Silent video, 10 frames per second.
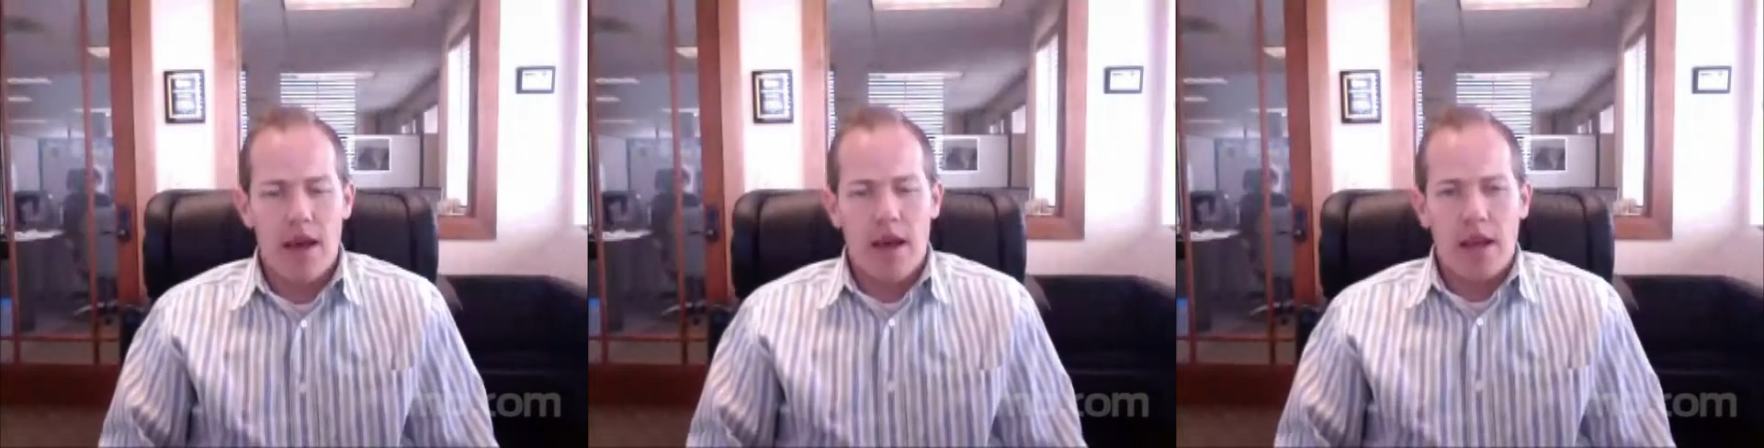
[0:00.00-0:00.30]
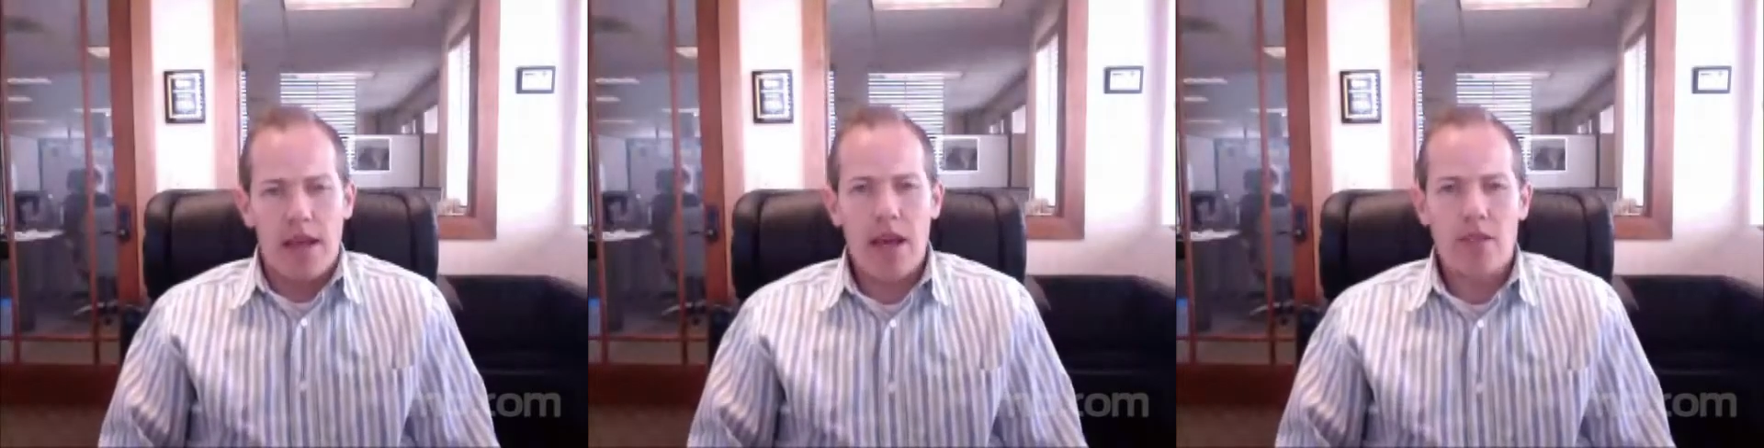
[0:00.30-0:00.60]

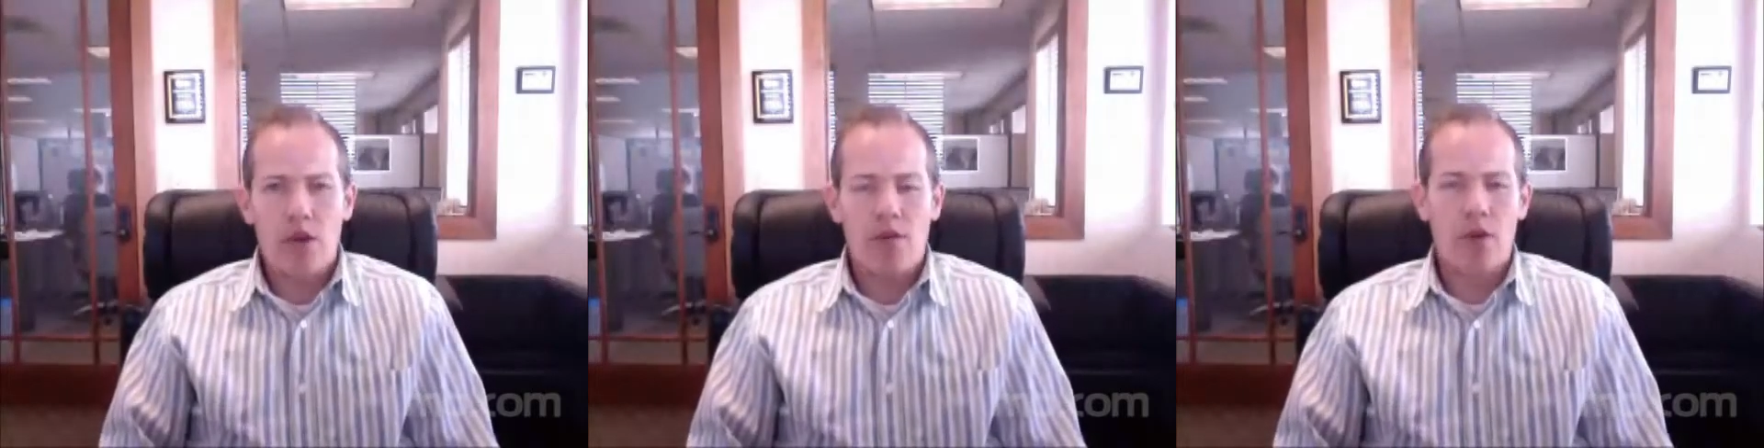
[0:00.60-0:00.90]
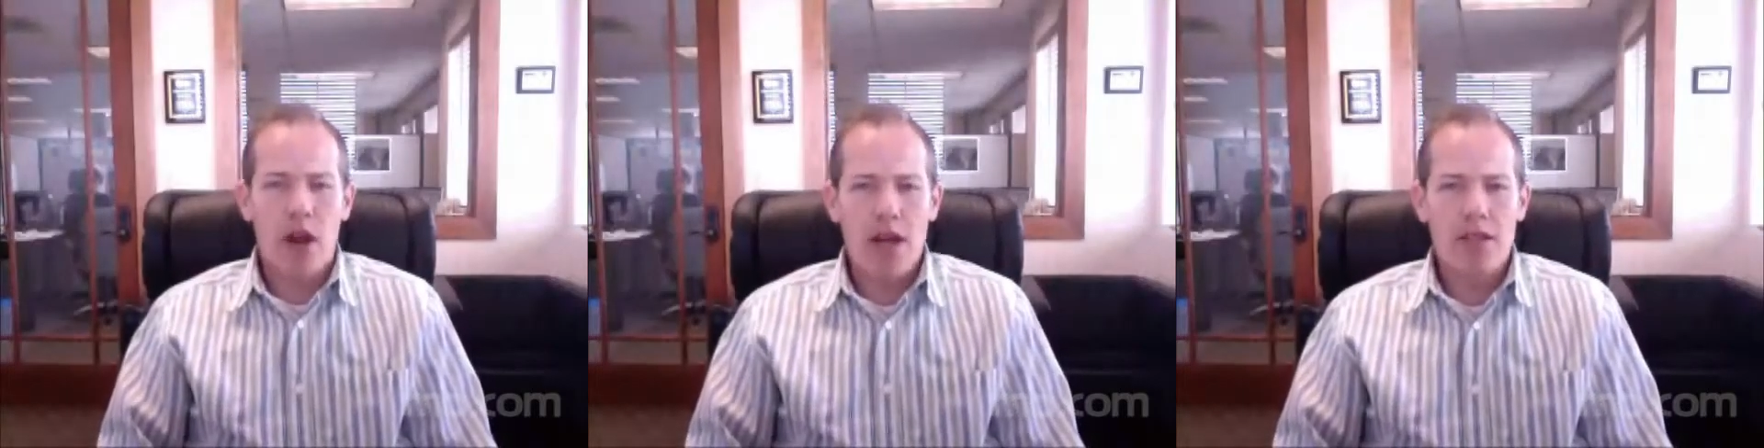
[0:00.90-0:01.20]
Yeah, so for
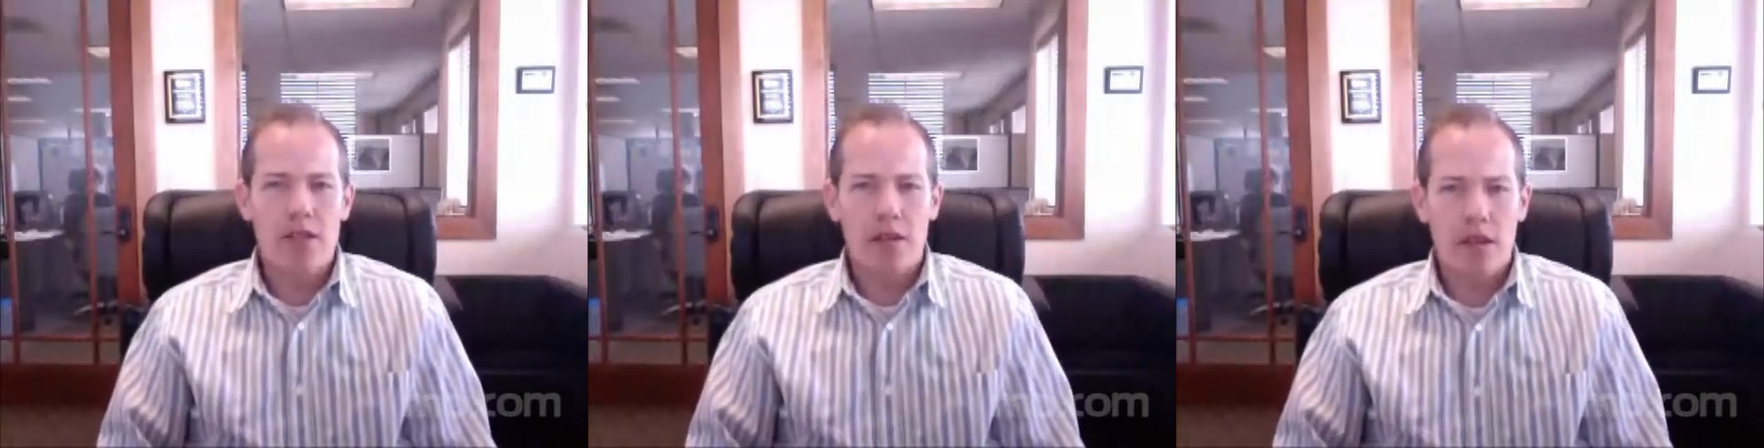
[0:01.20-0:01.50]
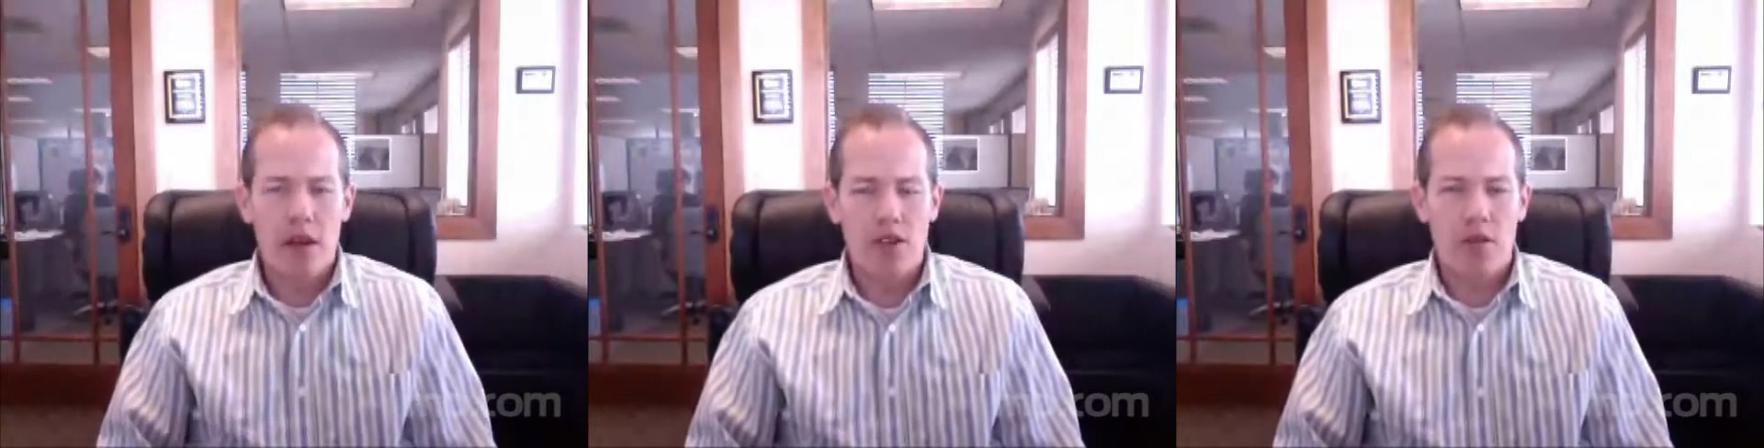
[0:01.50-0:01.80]
us,
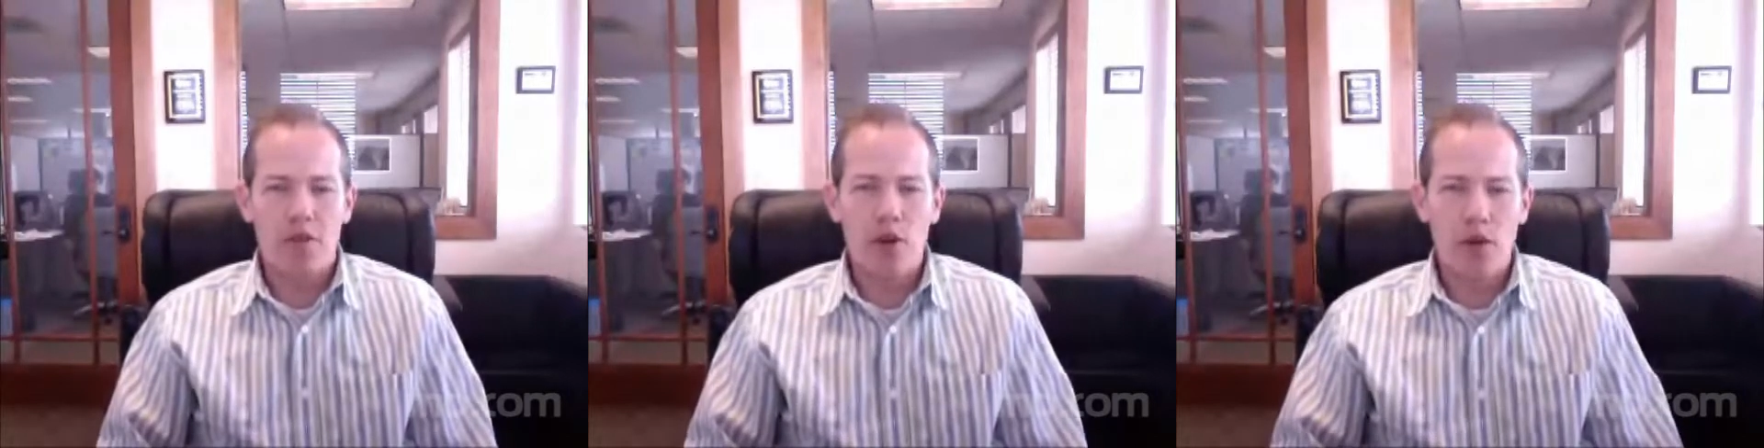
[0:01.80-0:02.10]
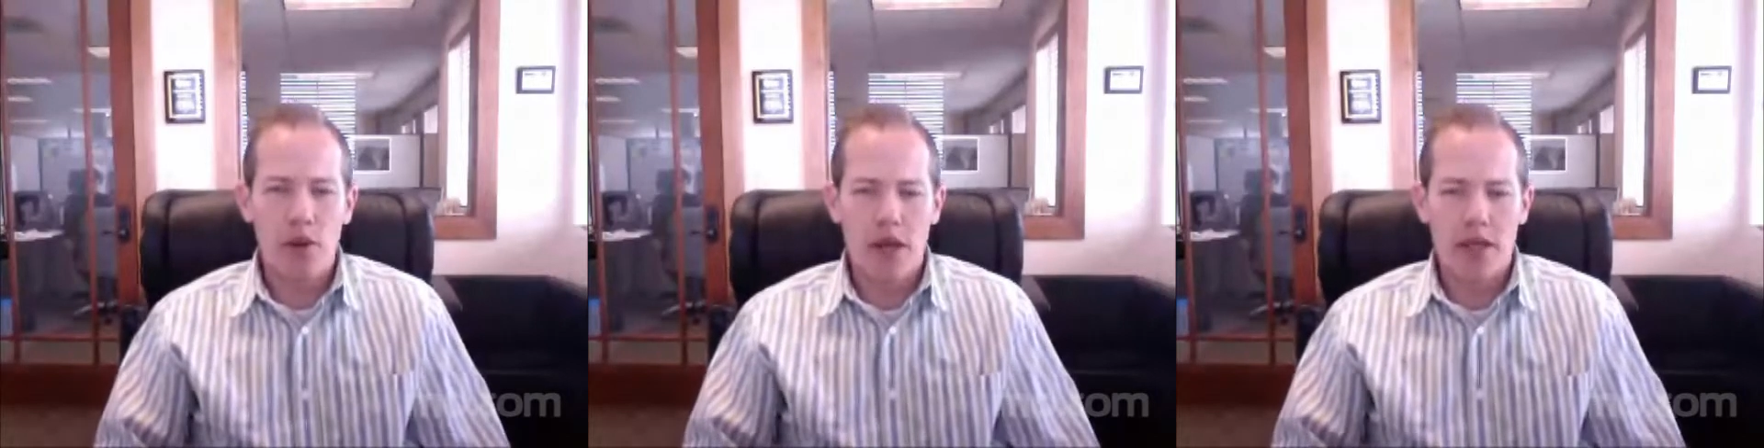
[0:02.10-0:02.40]
there's a few
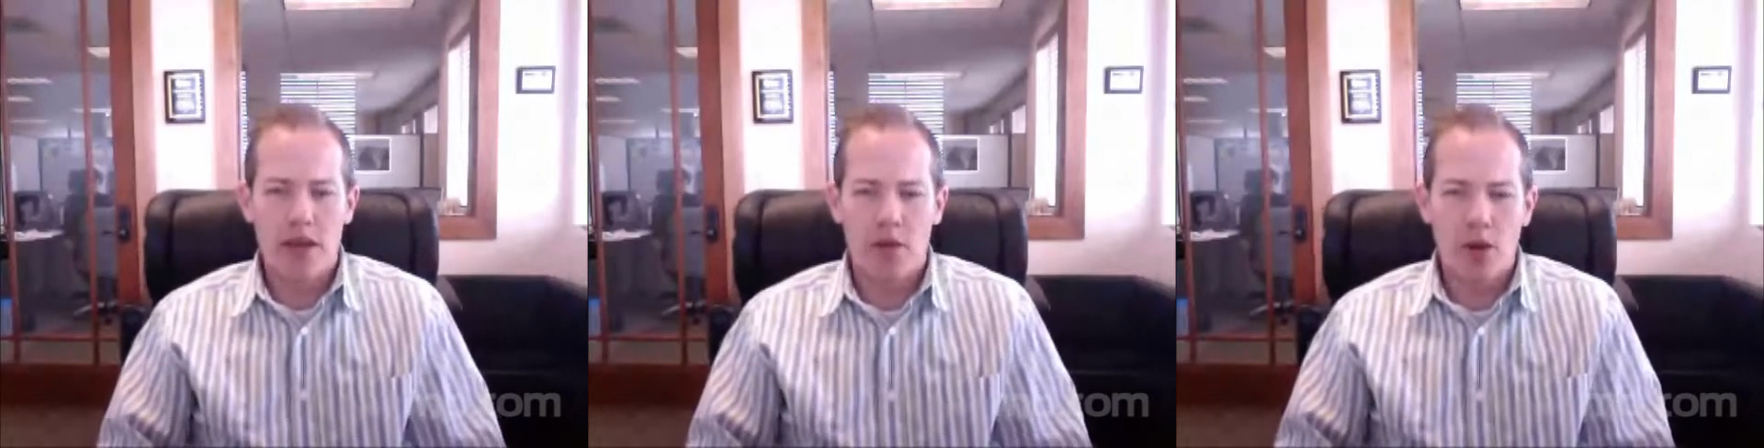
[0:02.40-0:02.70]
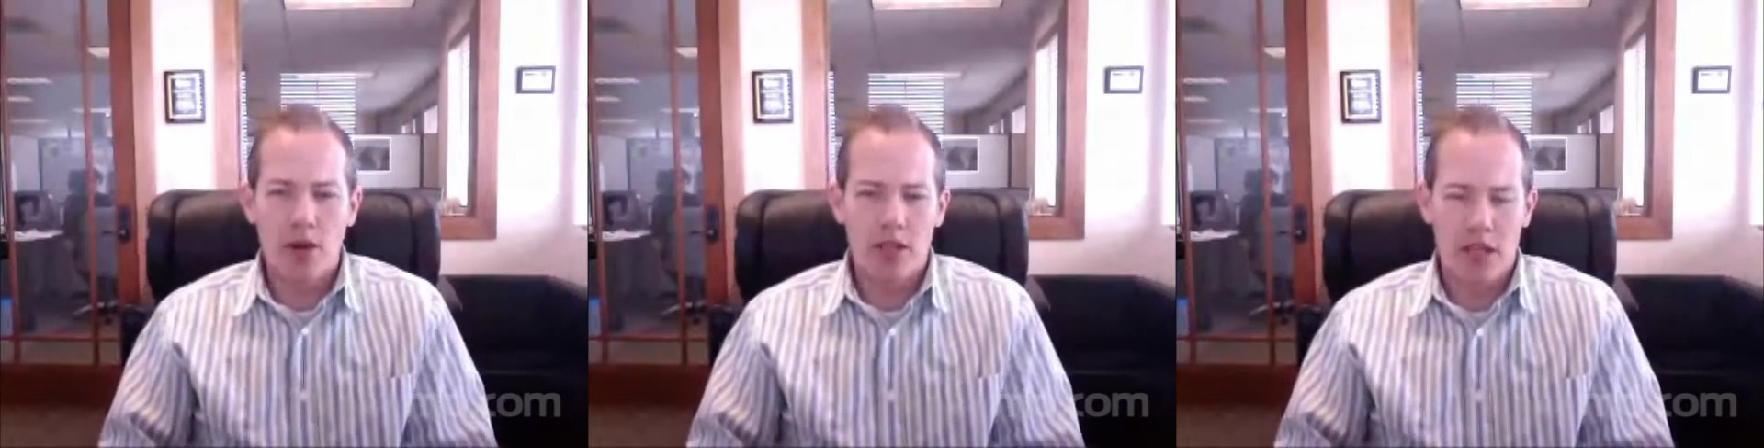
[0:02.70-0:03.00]
things that
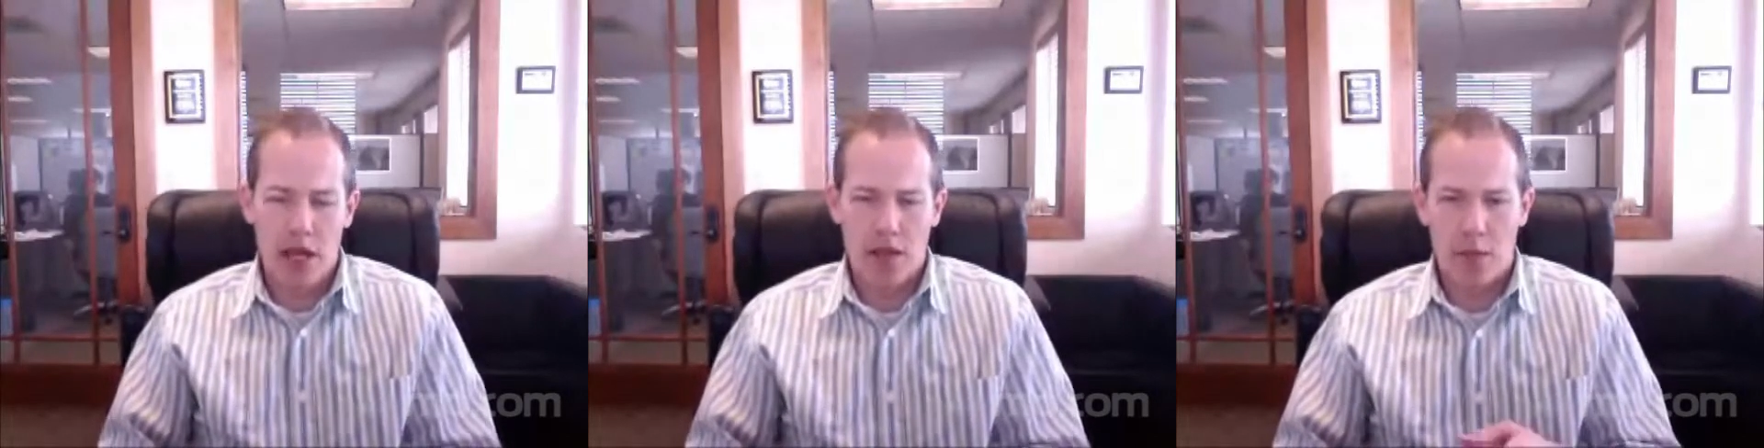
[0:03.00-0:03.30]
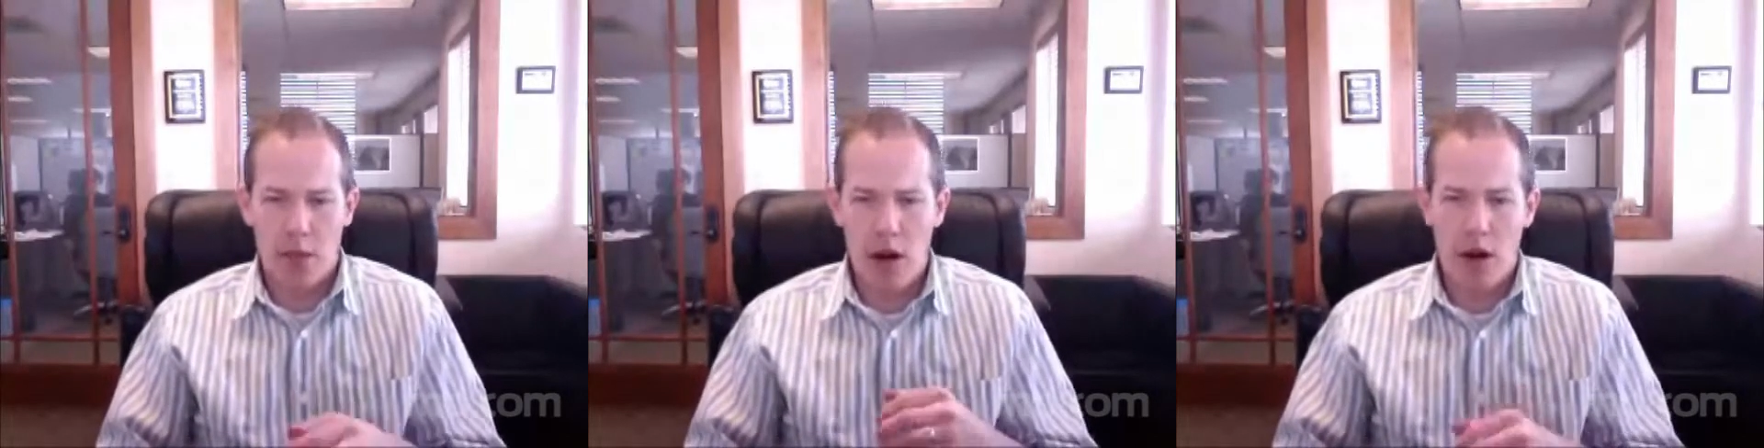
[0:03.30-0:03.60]
really set us
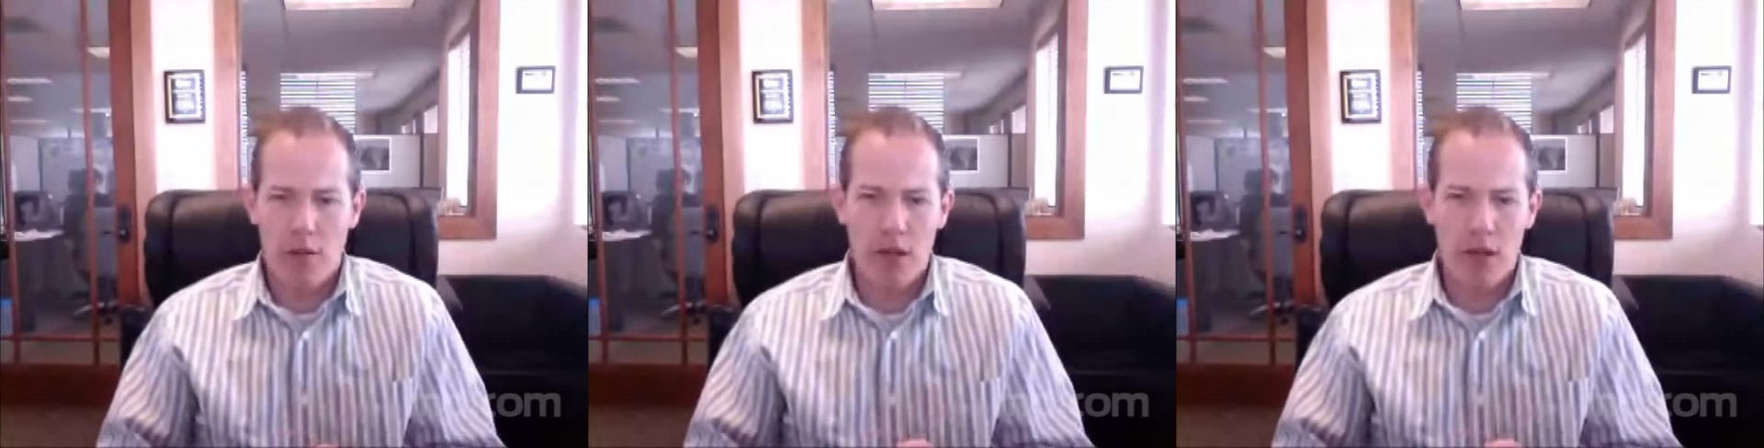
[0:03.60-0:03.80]
apart.